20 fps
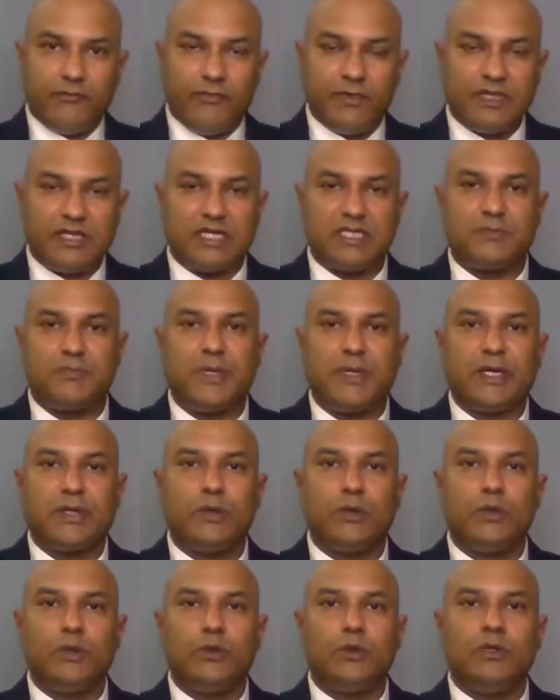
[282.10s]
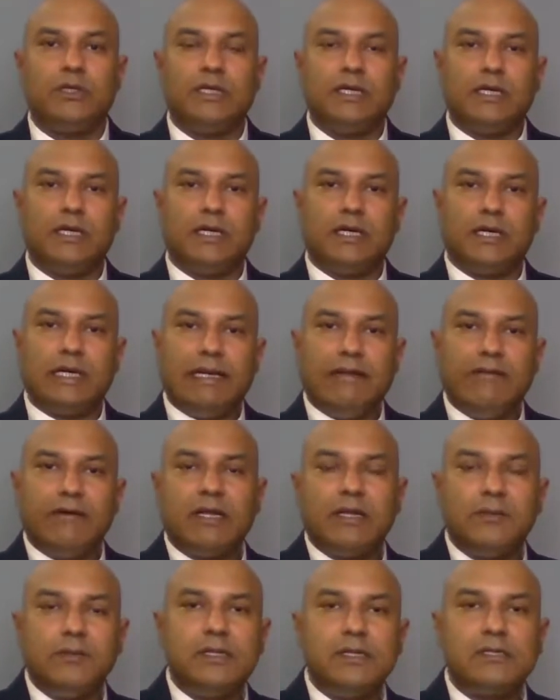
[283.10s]
with respect to the
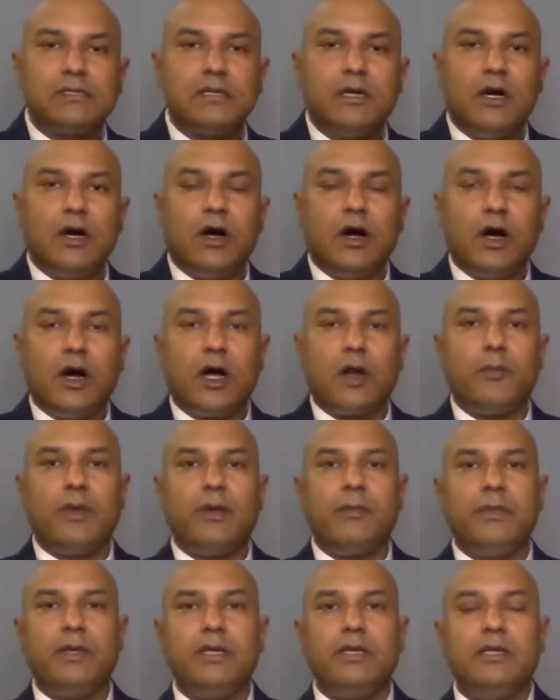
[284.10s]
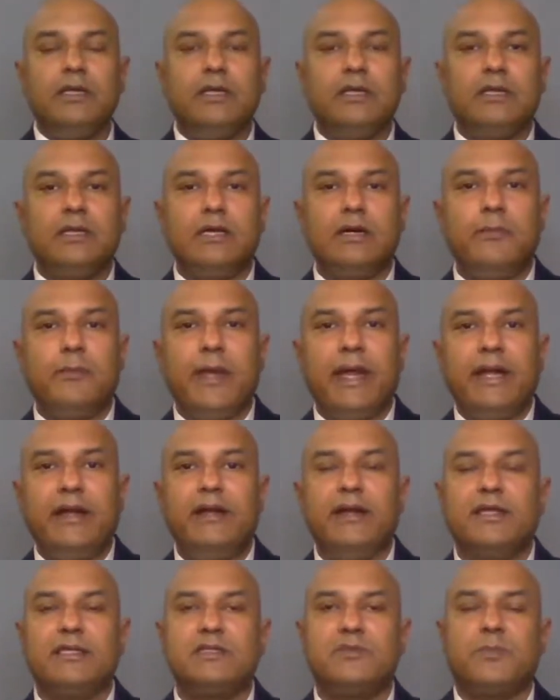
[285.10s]
deliverables, or maybe the
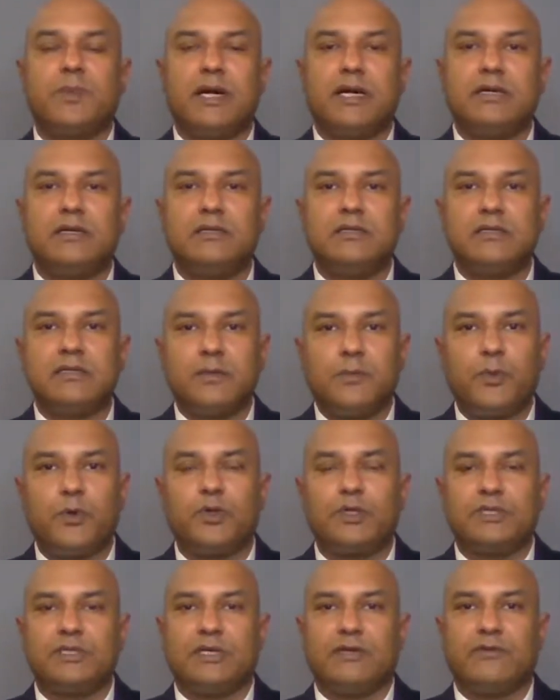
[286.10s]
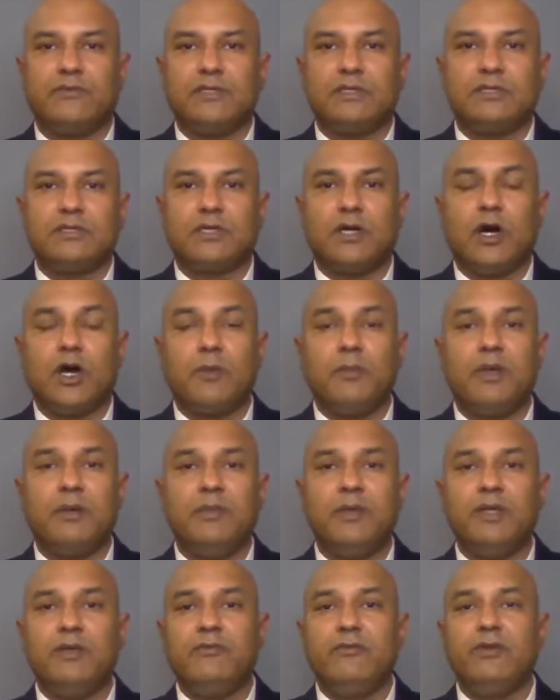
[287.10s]
maintenance part, support services, or
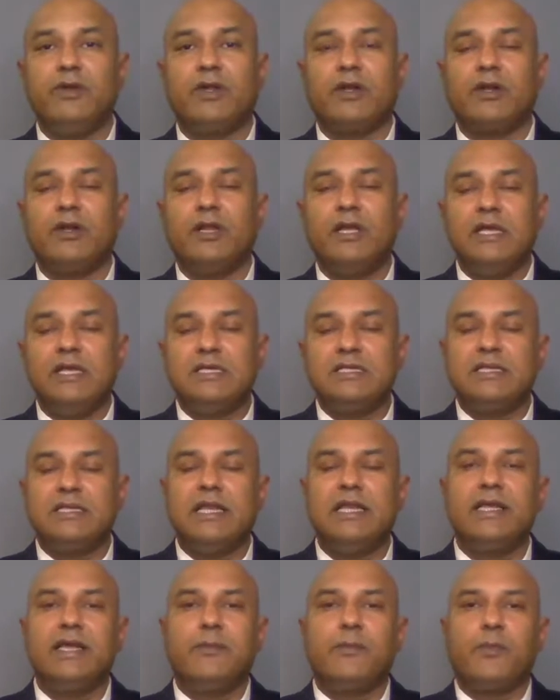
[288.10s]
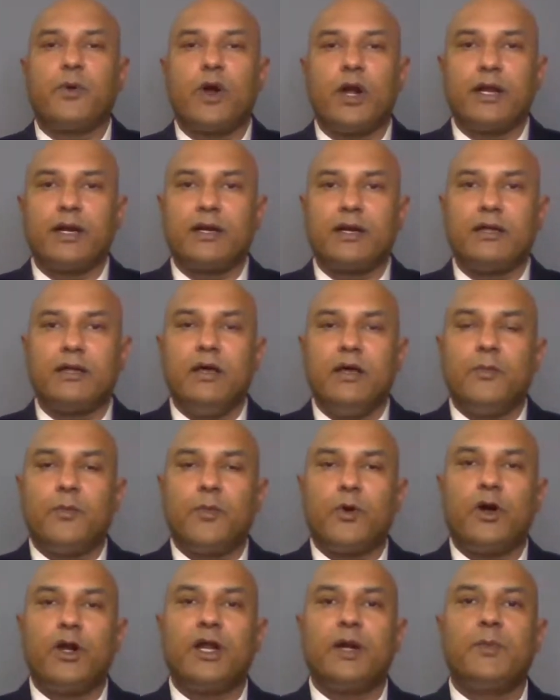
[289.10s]
maybe if you are selling a product
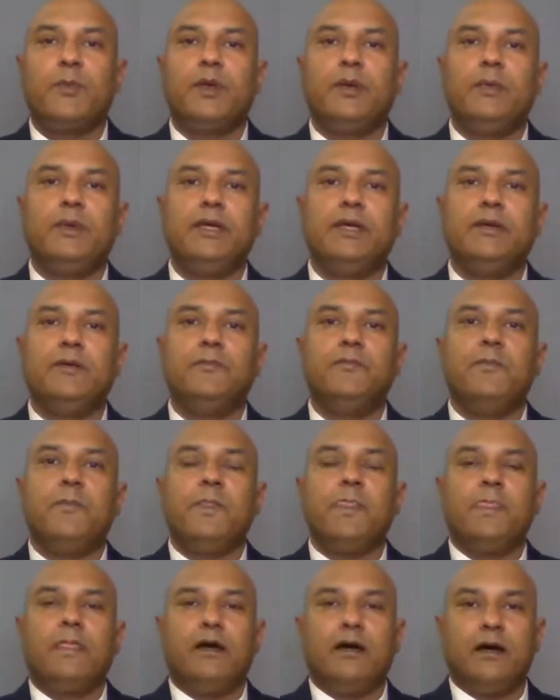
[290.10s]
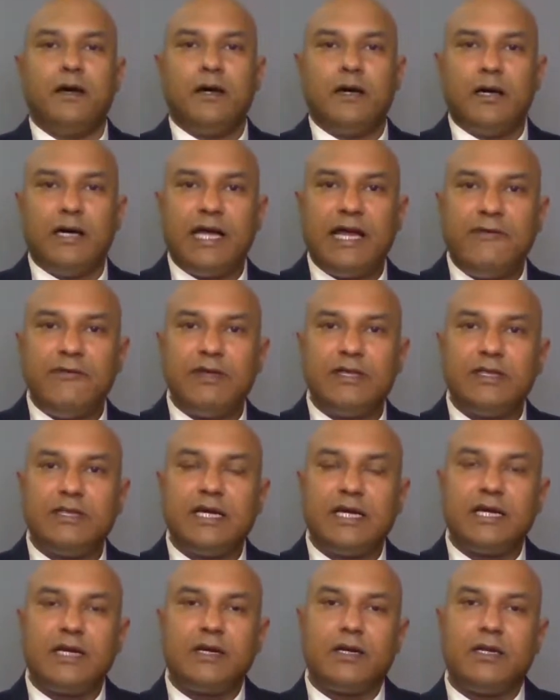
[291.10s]
may be having
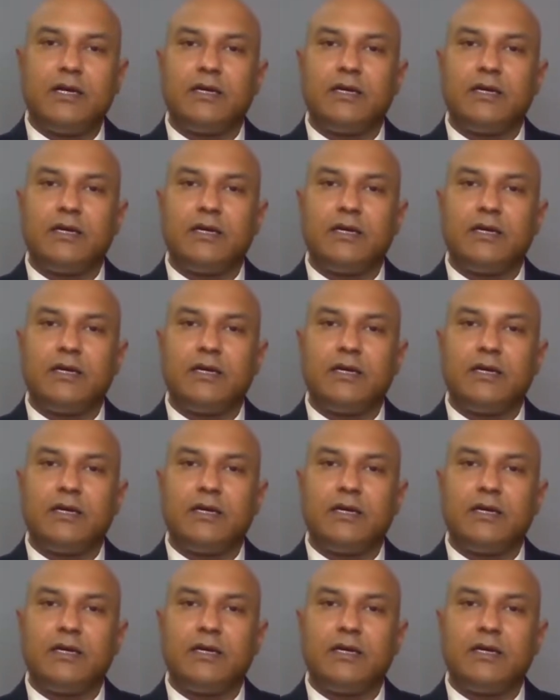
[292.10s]
that